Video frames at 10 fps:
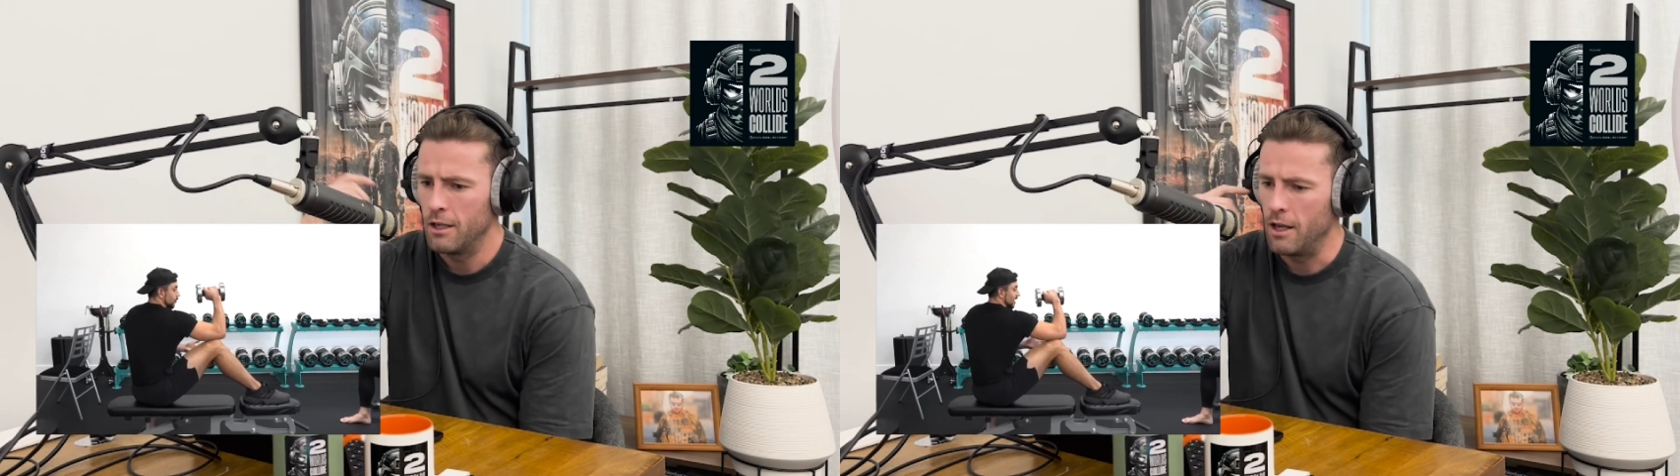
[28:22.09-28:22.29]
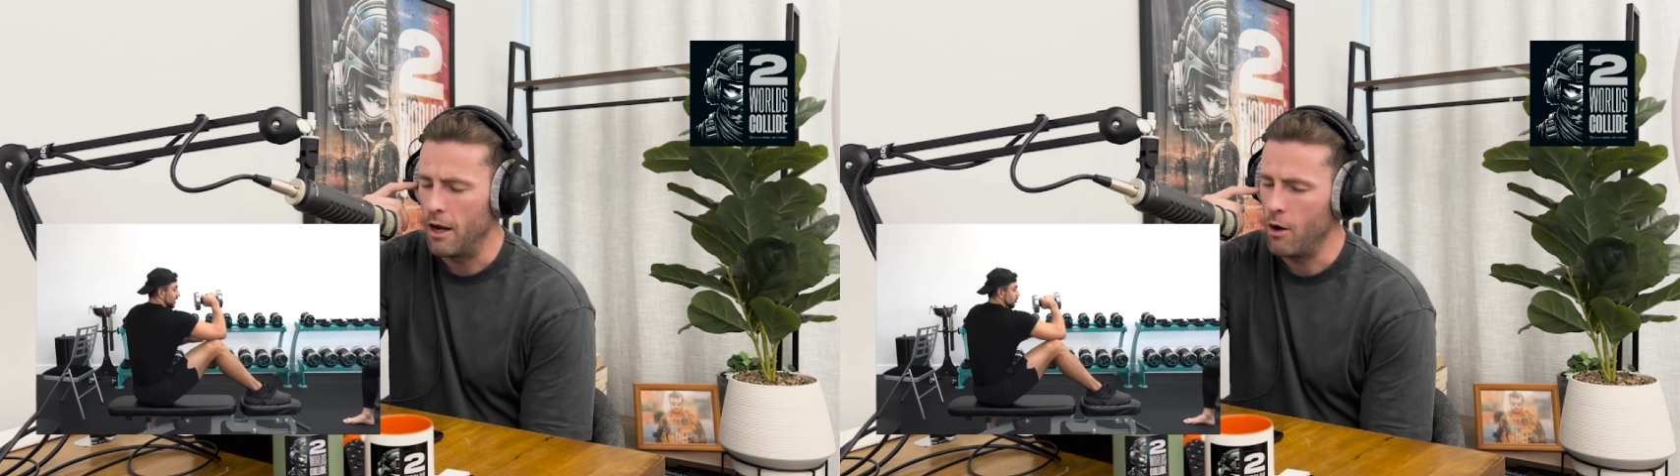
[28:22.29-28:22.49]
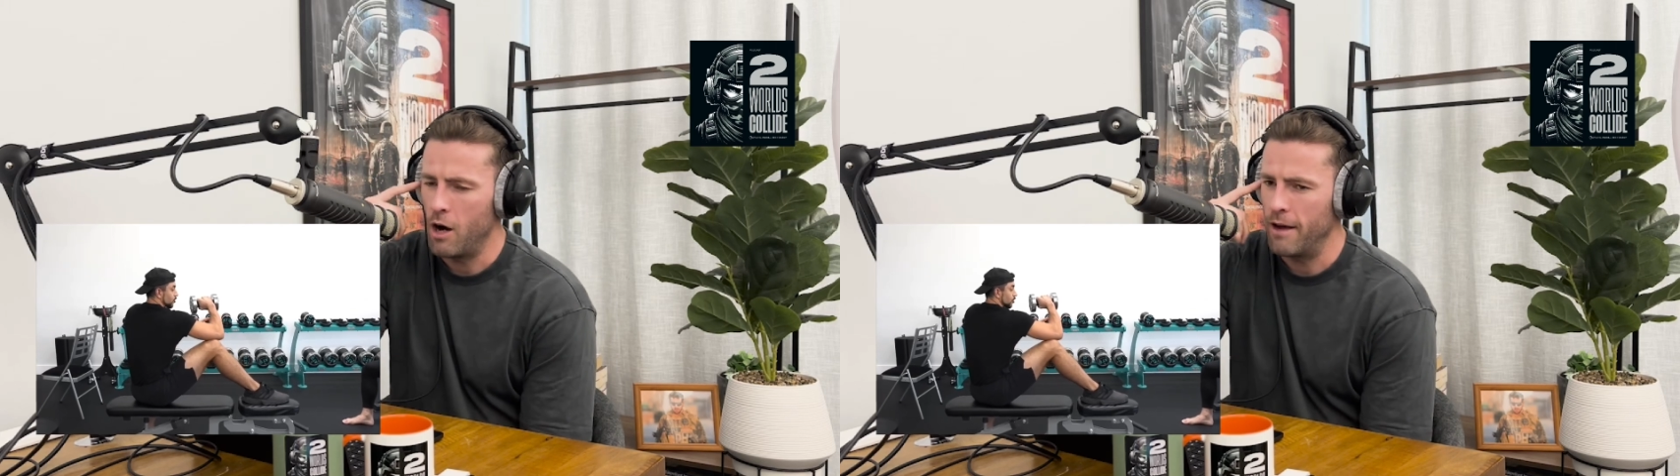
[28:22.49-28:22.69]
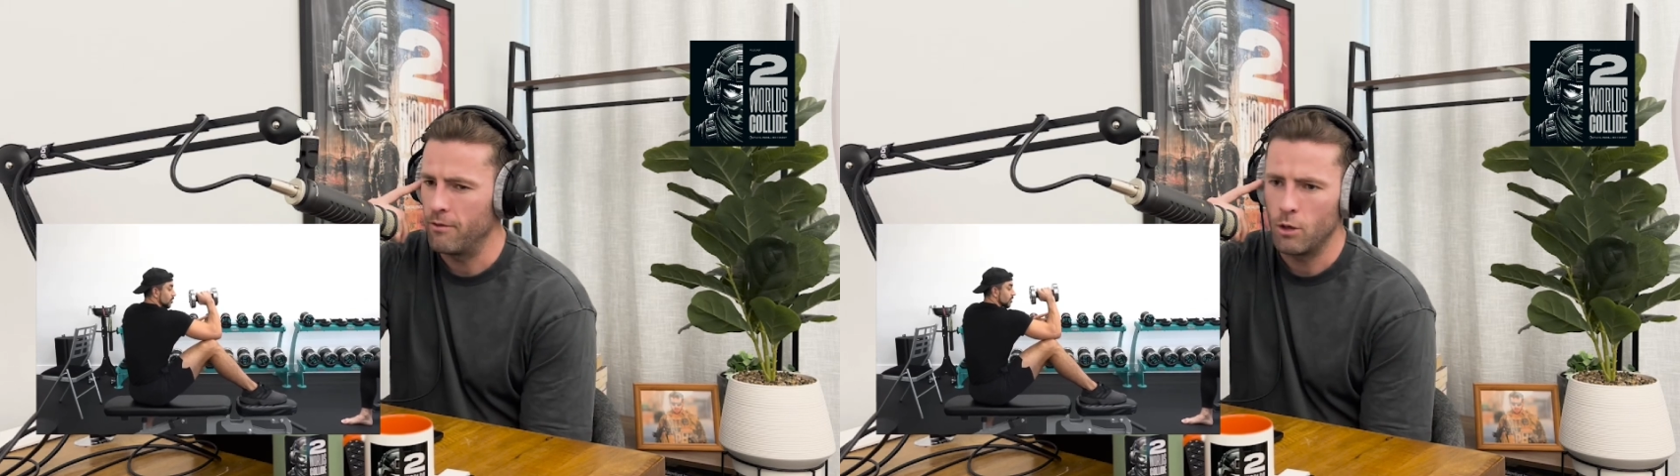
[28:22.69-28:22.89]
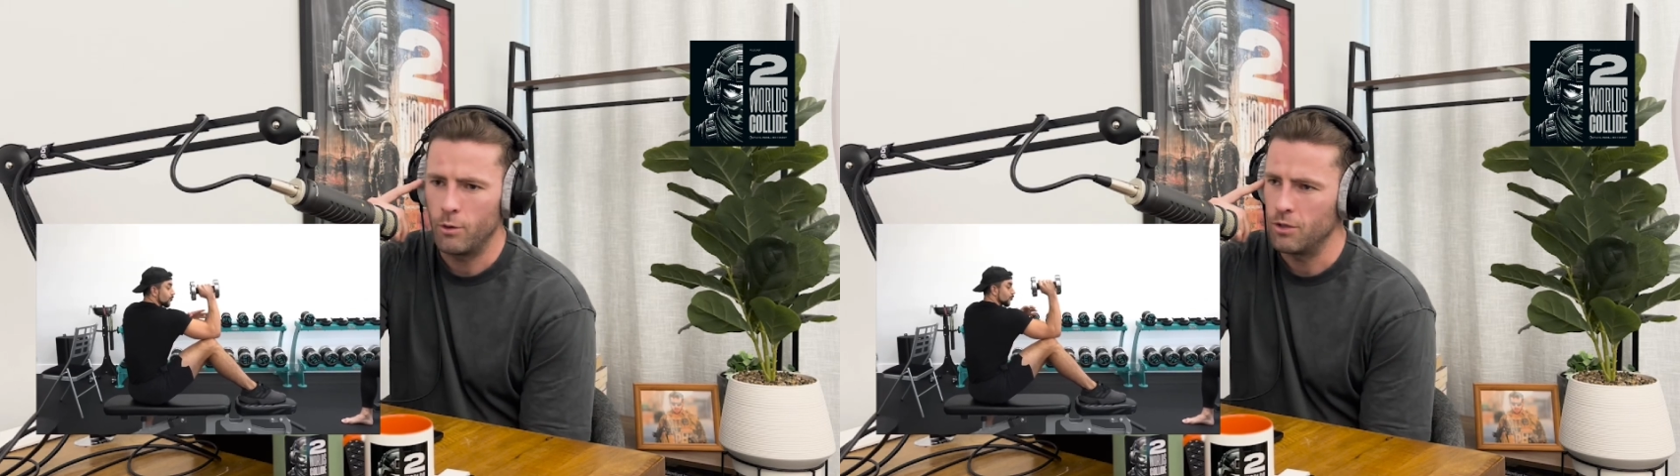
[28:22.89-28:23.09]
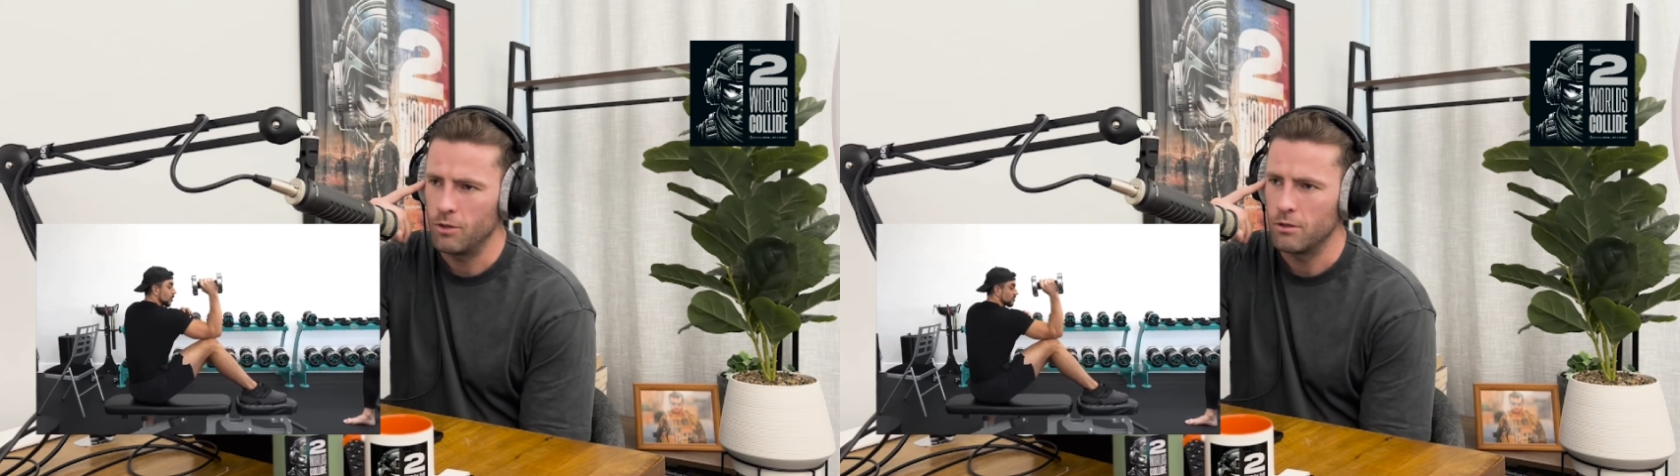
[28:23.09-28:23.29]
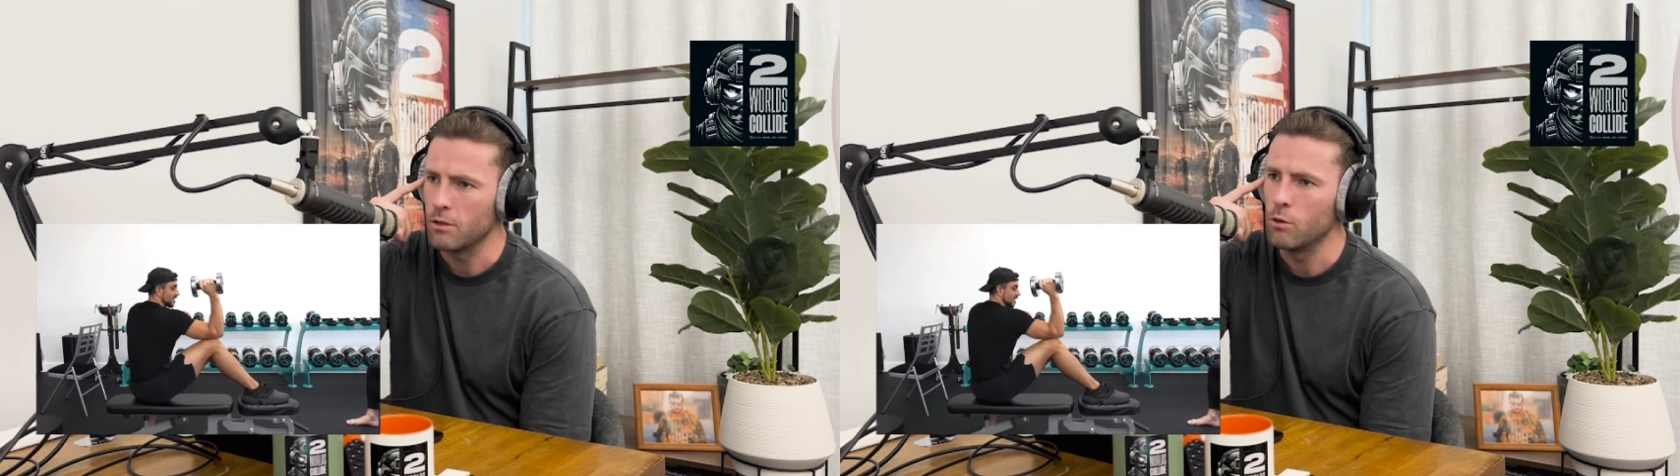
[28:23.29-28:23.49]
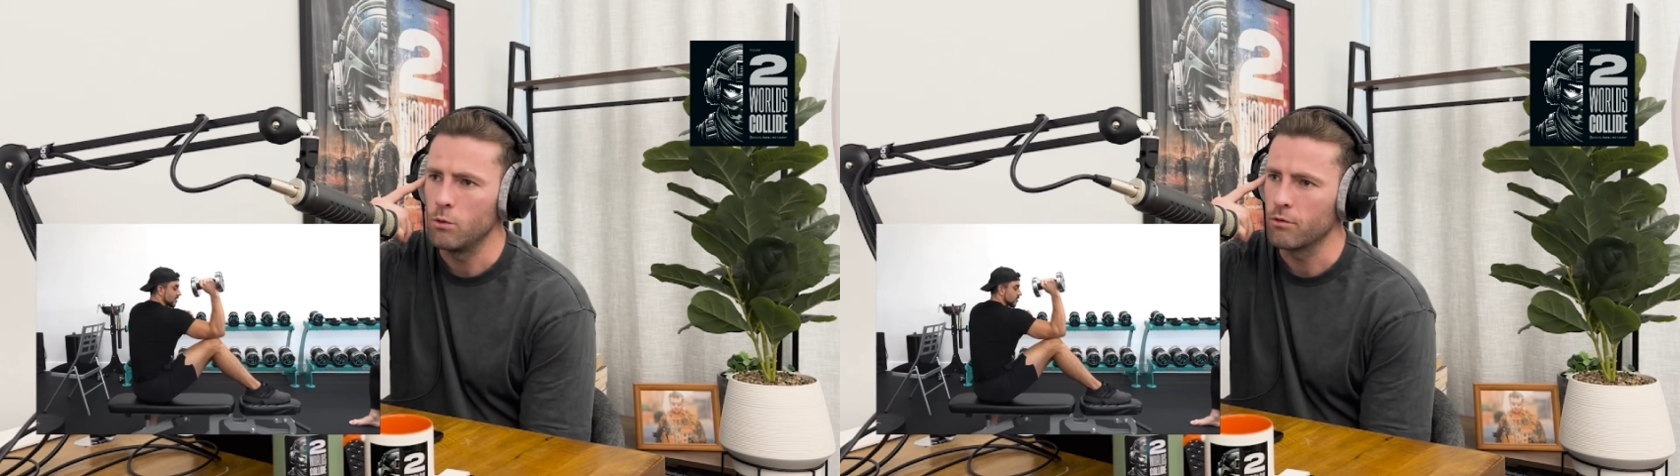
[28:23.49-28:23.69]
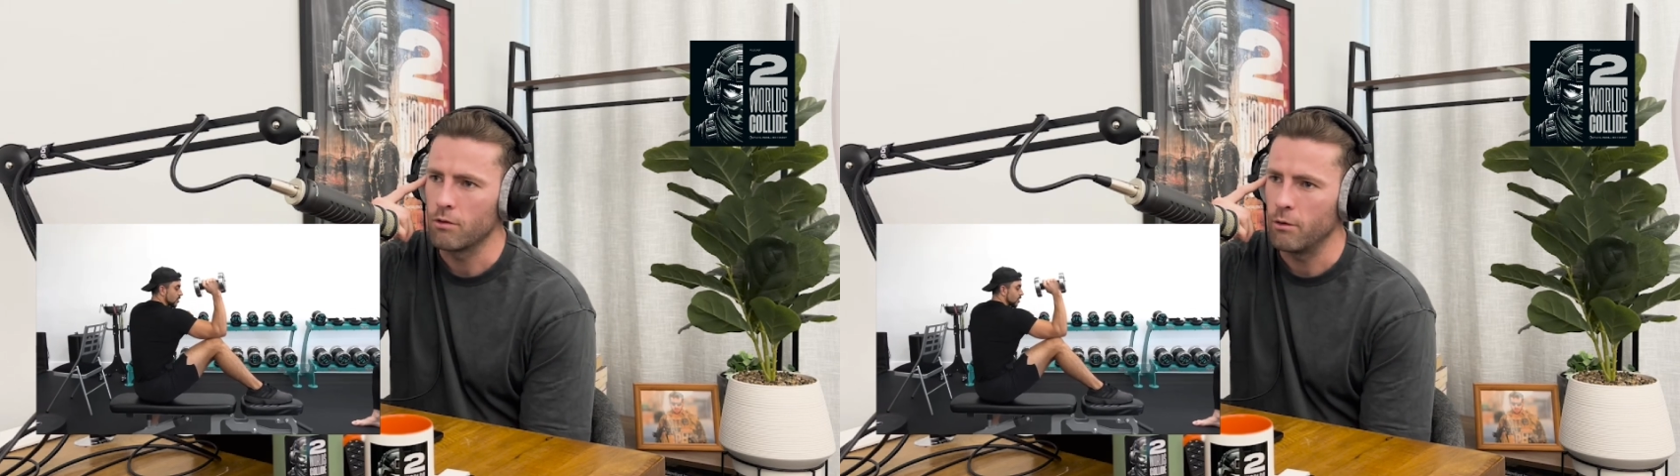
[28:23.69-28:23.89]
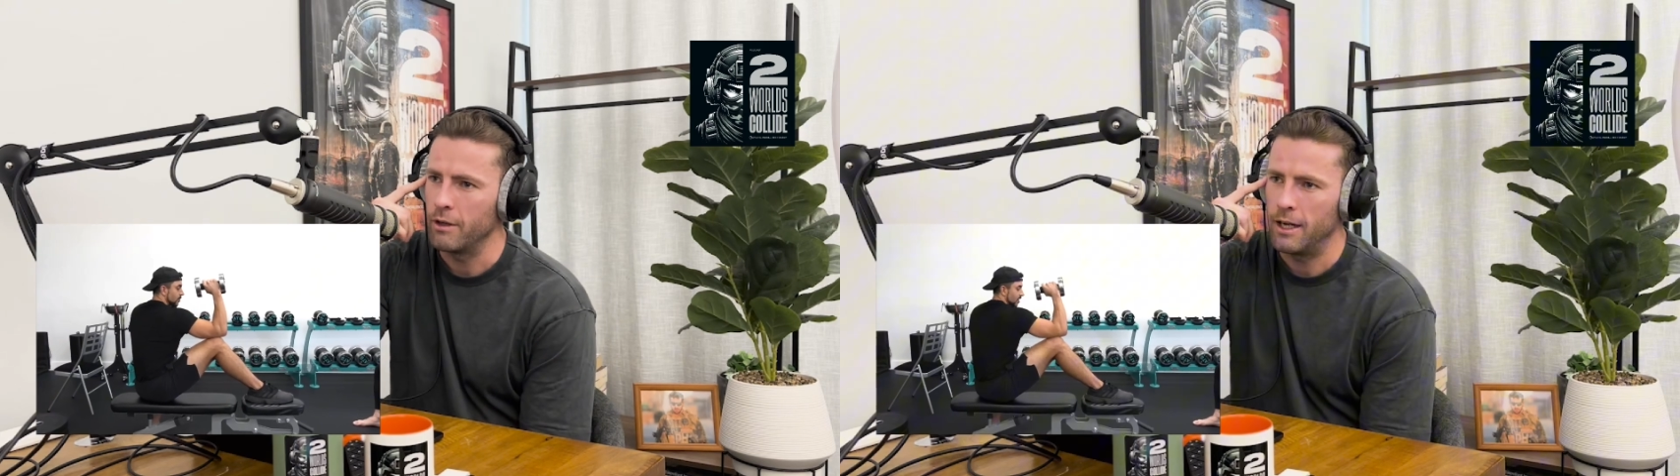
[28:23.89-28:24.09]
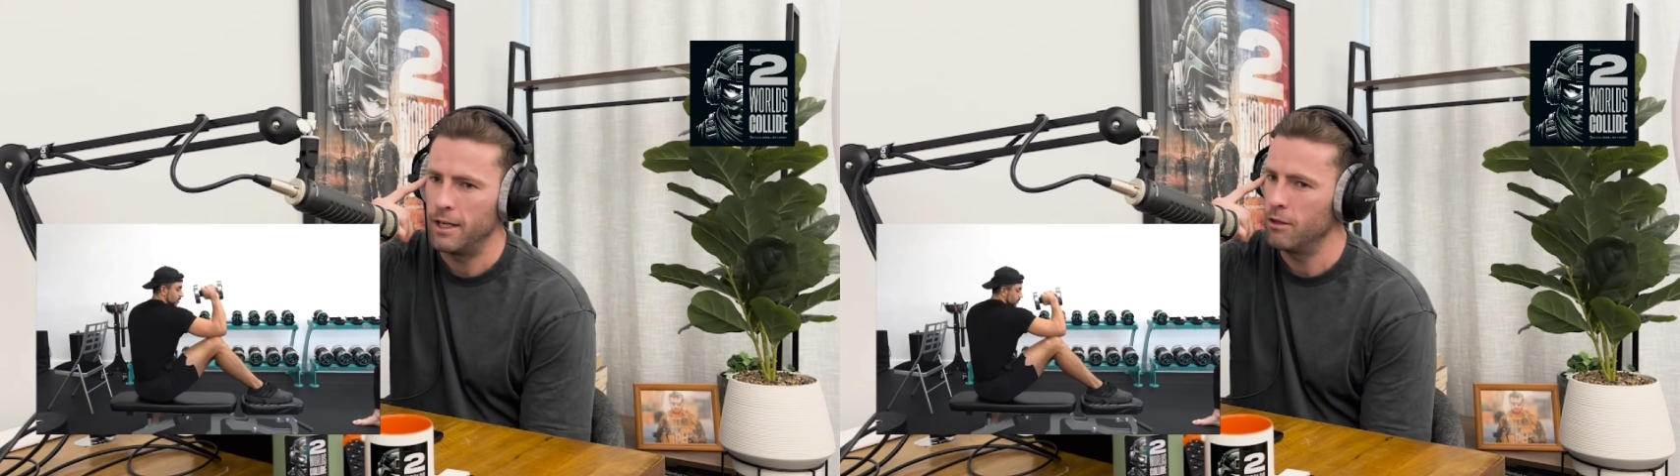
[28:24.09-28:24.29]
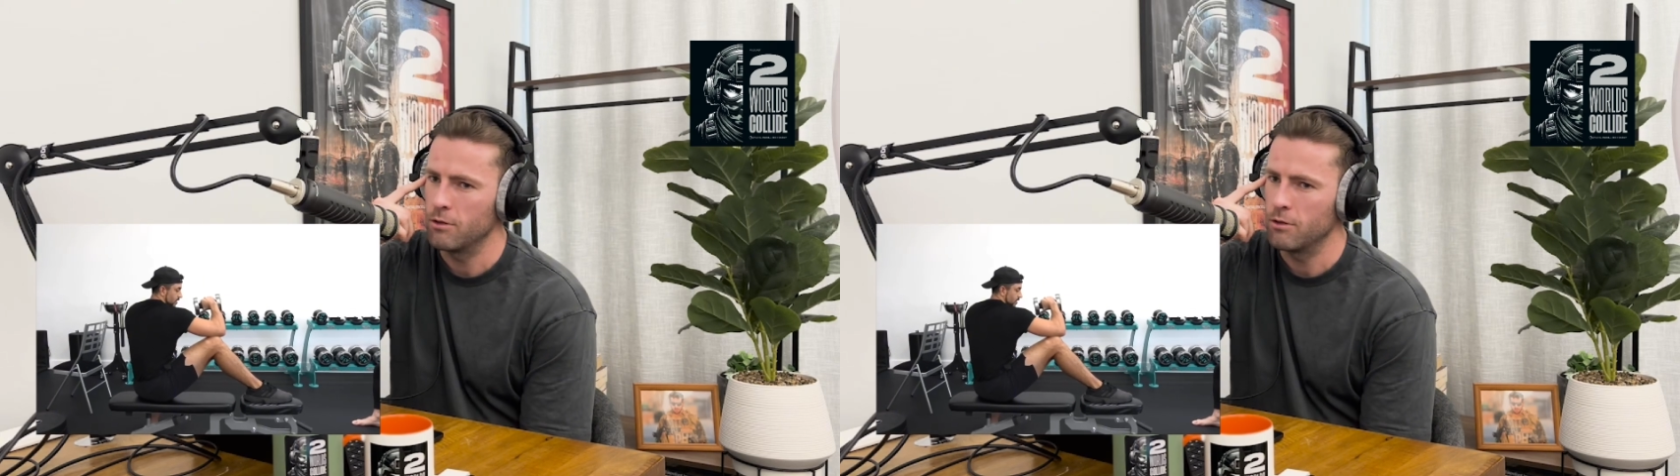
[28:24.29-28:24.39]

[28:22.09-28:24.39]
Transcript: have no issues at all throwing any